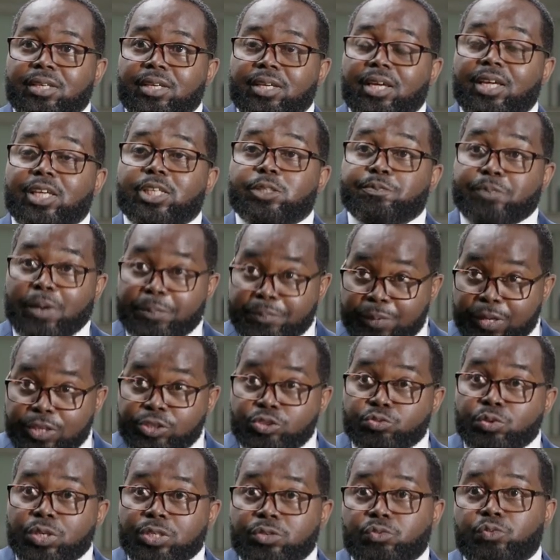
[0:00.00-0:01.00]
is
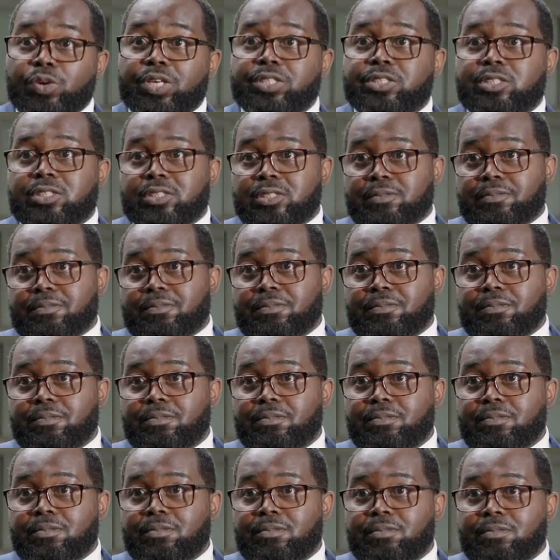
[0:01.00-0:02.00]
perpetuate racism.
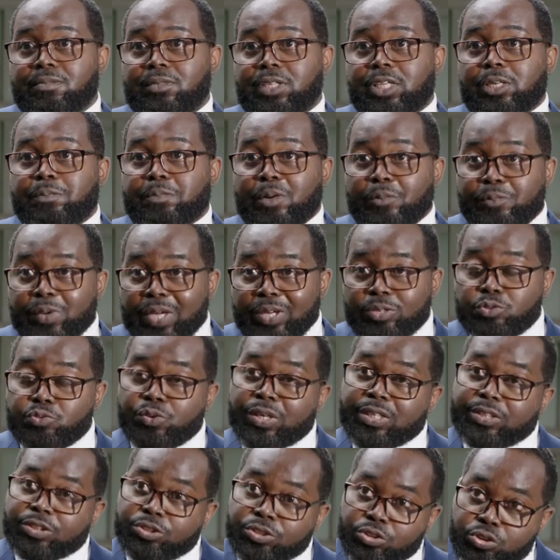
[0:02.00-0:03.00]
It
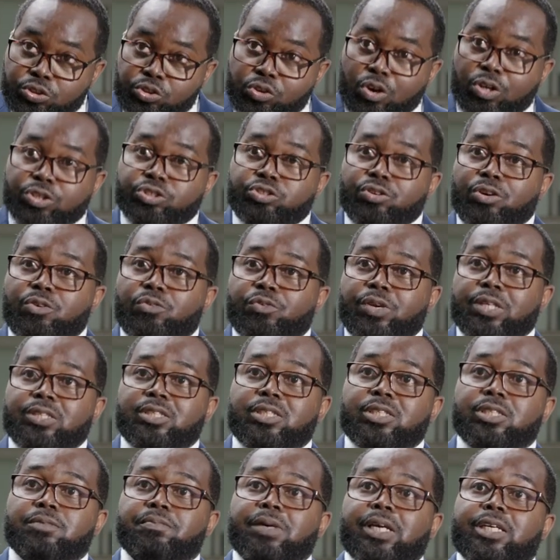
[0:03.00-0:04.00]
perpetuates structural
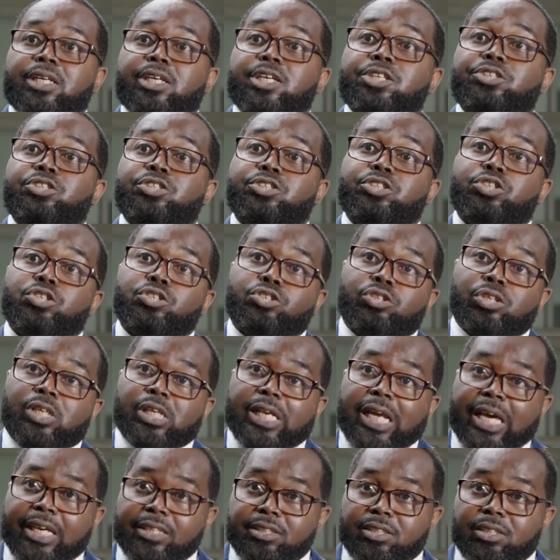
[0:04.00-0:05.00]
racism and
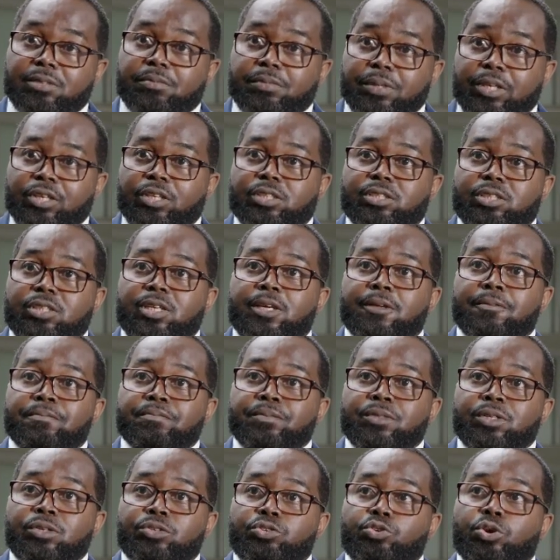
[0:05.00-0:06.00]
institutionalizes it because
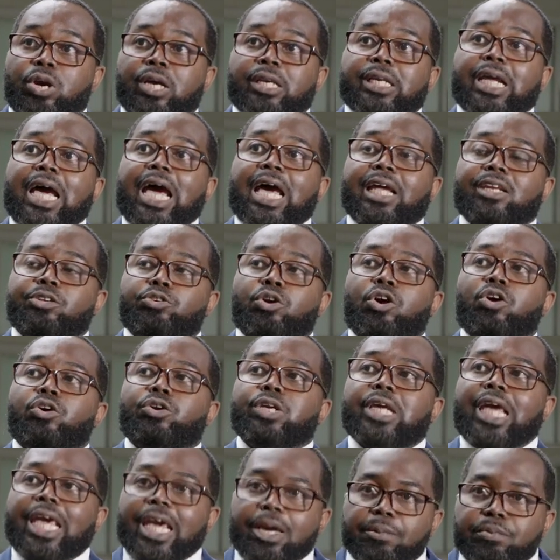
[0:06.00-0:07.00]
you are
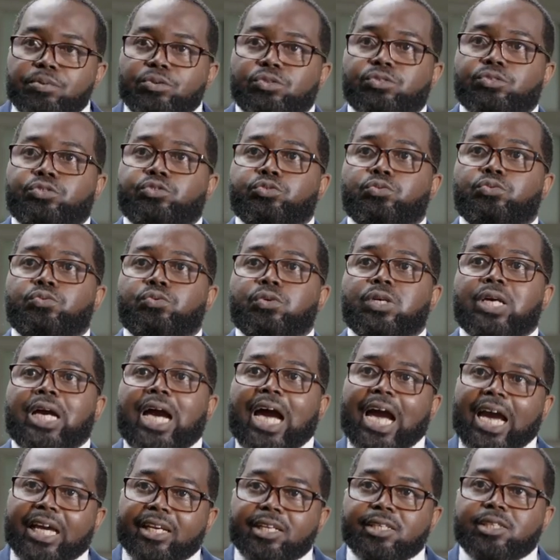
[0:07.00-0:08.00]
unable to
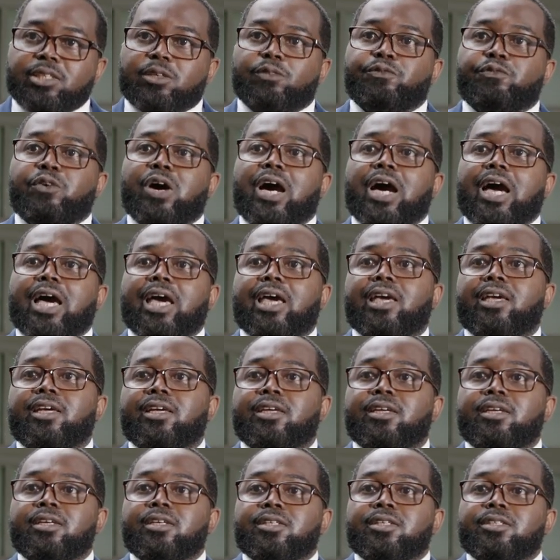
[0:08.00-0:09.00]
identify
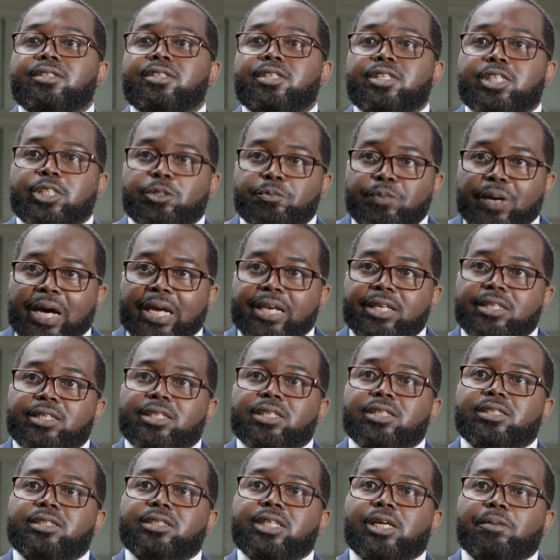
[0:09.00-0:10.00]
the
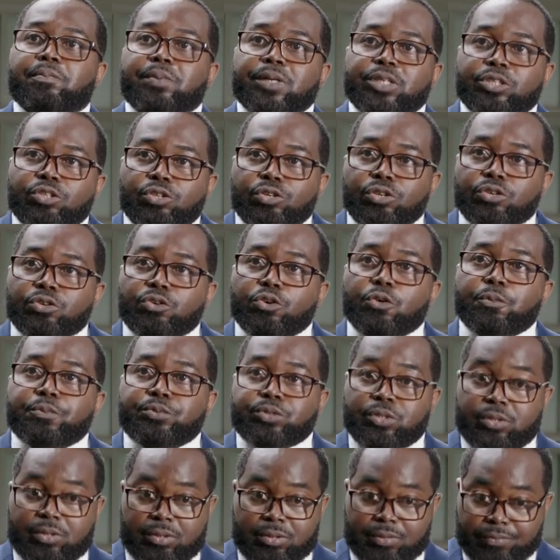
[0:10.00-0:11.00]
disparities that particular
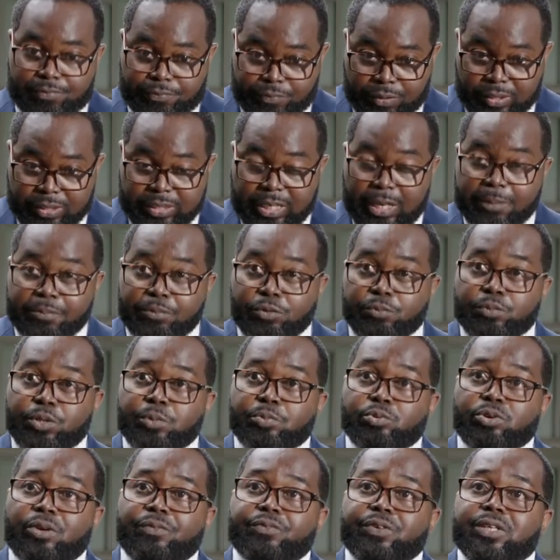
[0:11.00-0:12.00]
groups, for example,
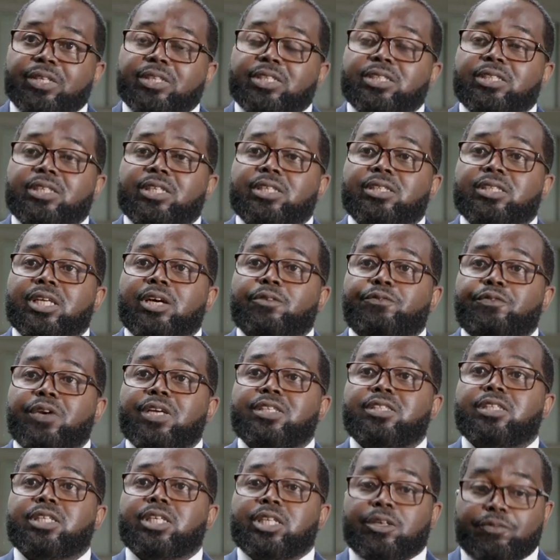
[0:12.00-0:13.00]
people of African descent, are
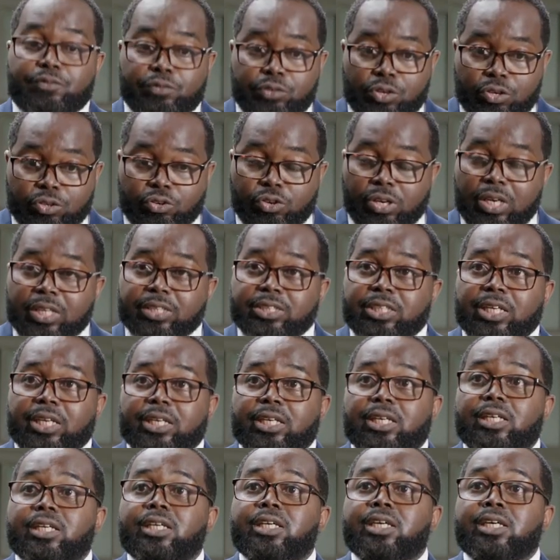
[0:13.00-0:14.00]
facing if you don't collect
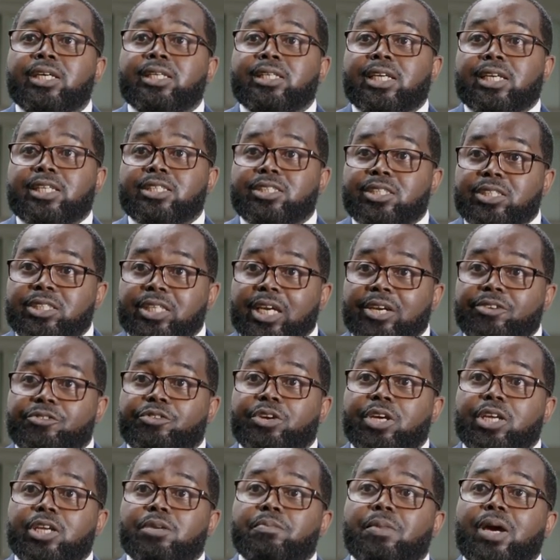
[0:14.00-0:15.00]
data that is
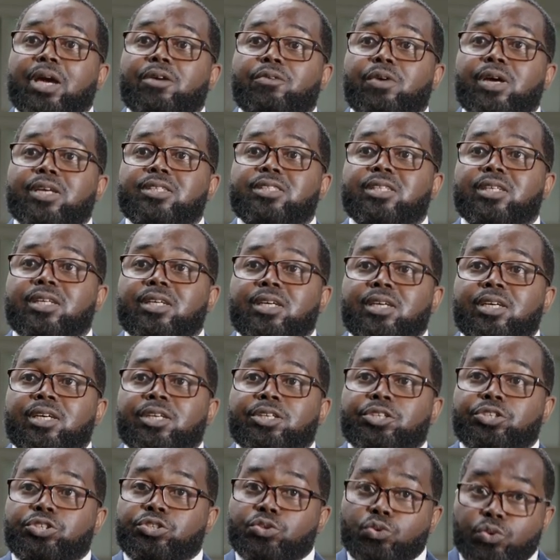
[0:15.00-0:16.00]
disaggregated by race.
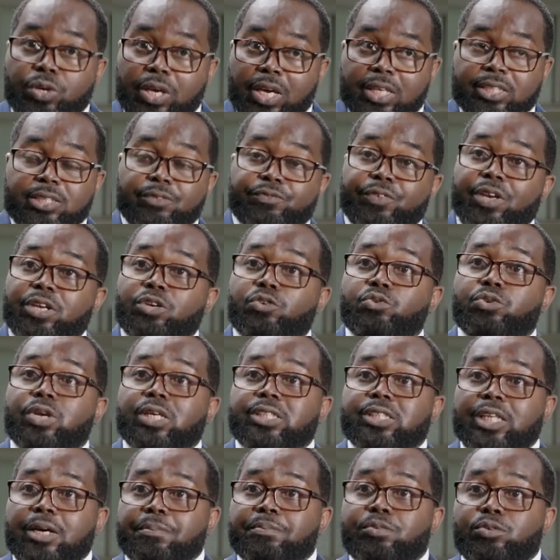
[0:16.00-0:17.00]
The UK is a very good
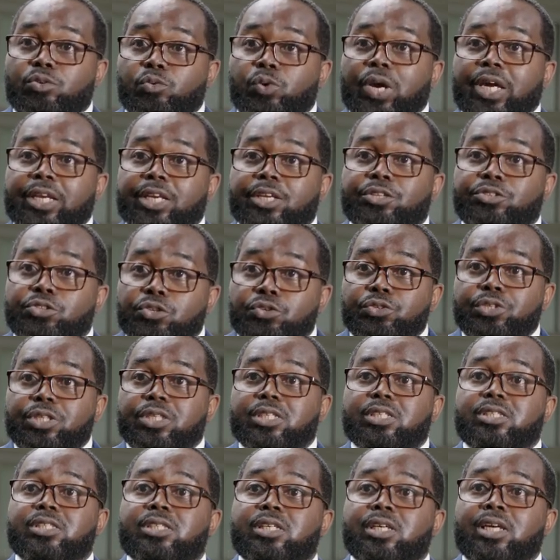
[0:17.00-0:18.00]
example where they do
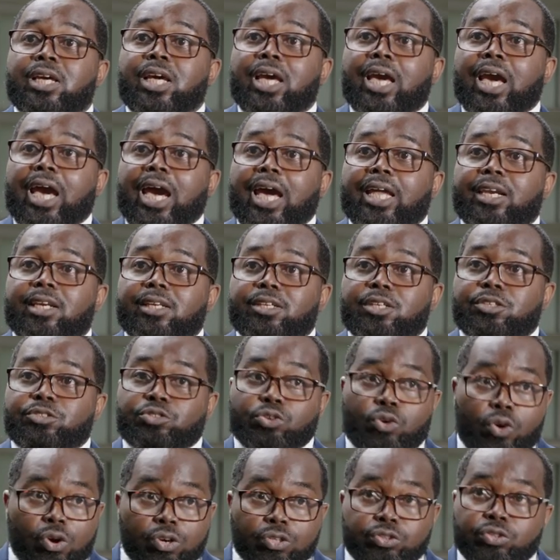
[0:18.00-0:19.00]
this, and it
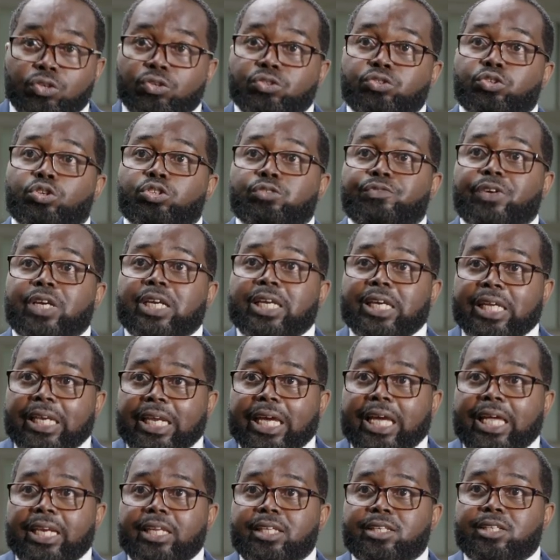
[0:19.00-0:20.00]
also shows very
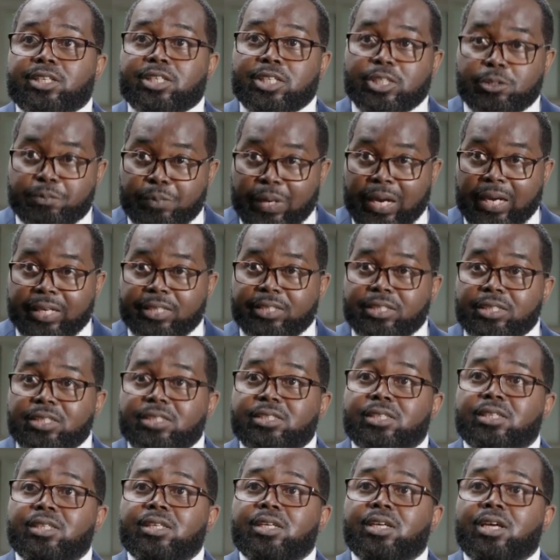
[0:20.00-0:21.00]
clearly the
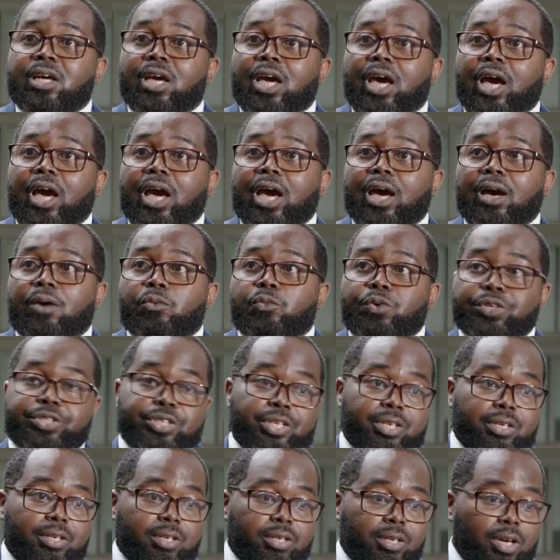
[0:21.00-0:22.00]
disparities
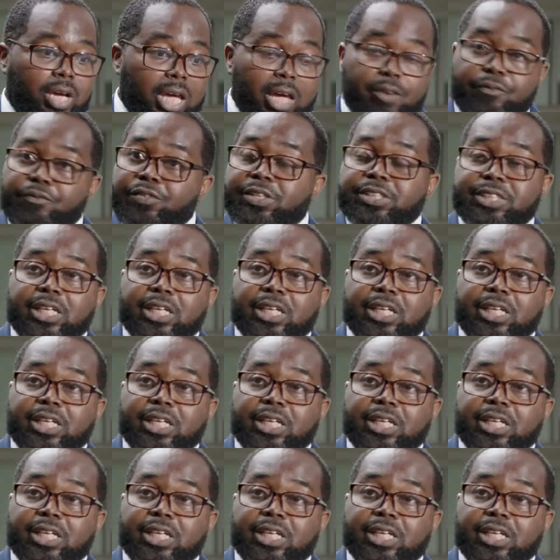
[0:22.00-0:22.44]
within every